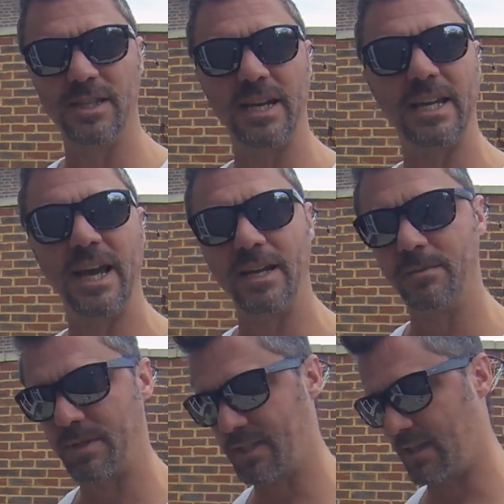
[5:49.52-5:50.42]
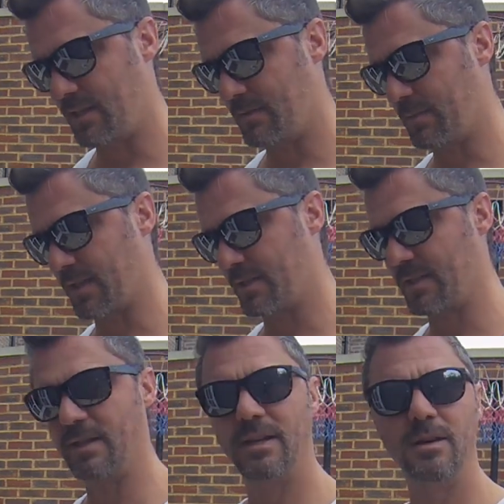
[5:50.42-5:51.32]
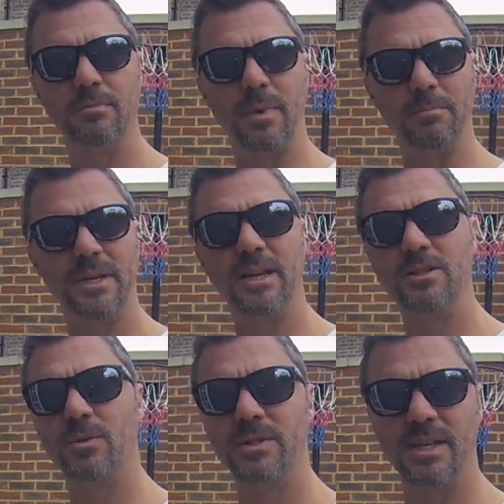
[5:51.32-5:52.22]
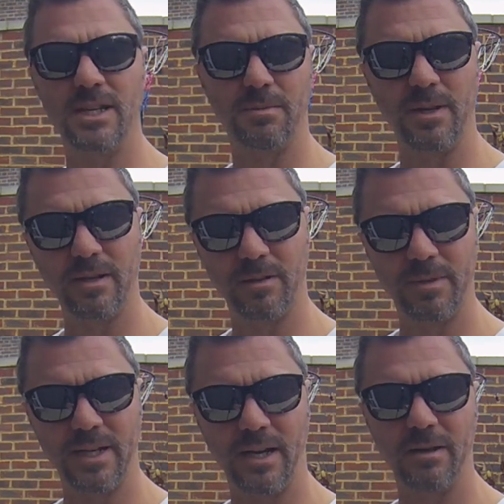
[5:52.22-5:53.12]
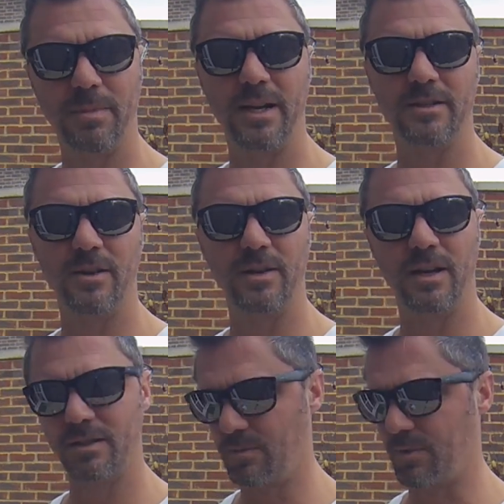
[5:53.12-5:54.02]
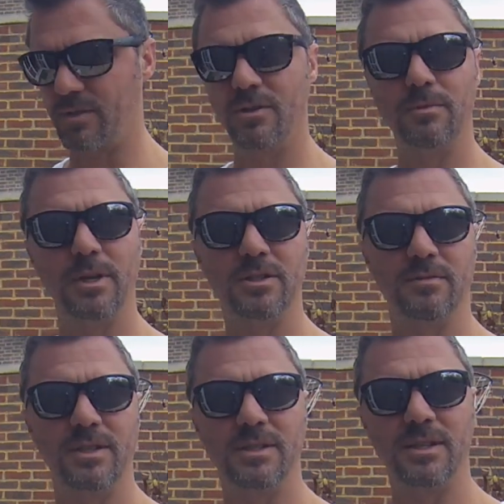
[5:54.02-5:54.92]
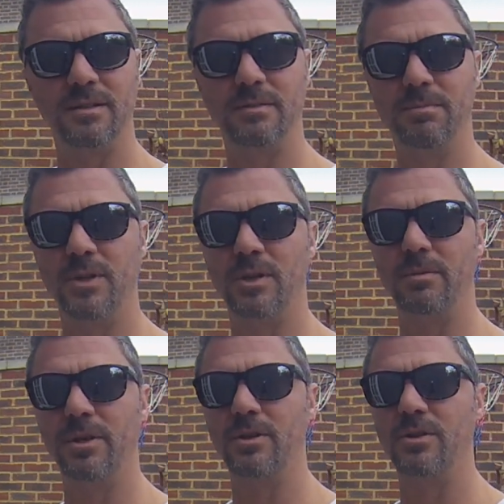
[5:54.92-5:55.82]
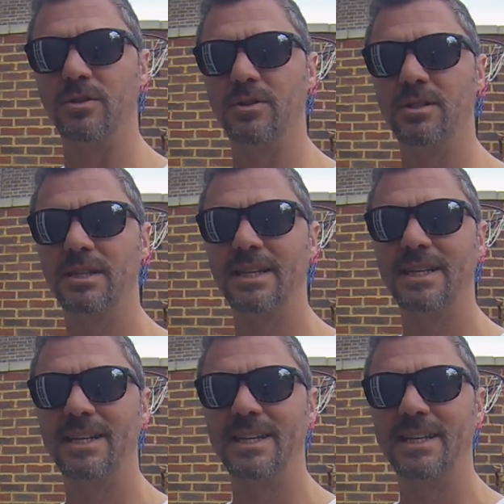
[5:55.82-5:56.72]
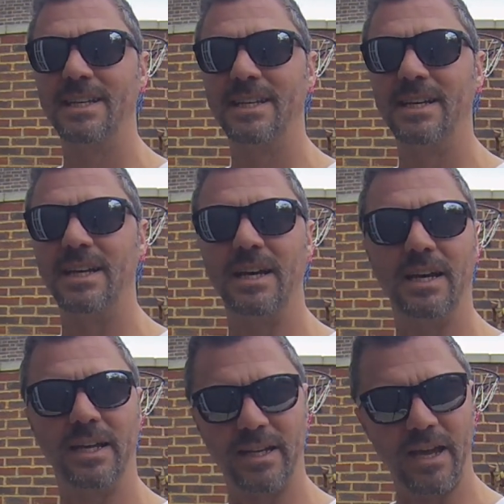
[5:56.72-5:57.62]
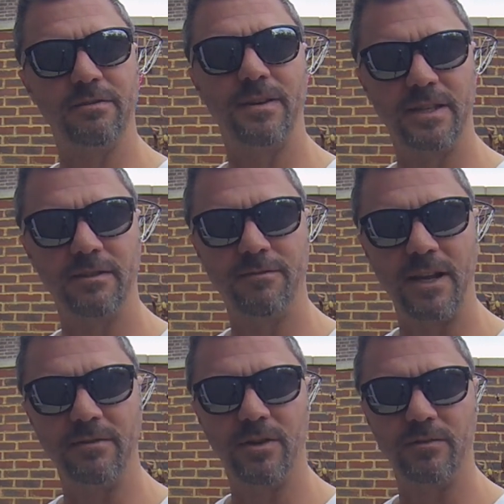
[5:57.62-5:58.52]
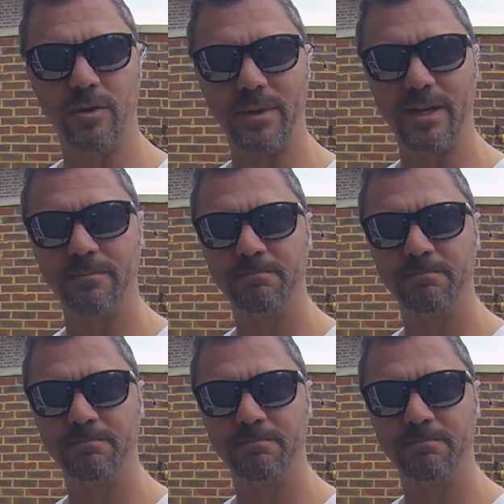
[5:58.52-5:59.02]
88%, but my pH always ends up a little bit high, but I don't like to put too much of this in purely because it can affect the flavor of your beer.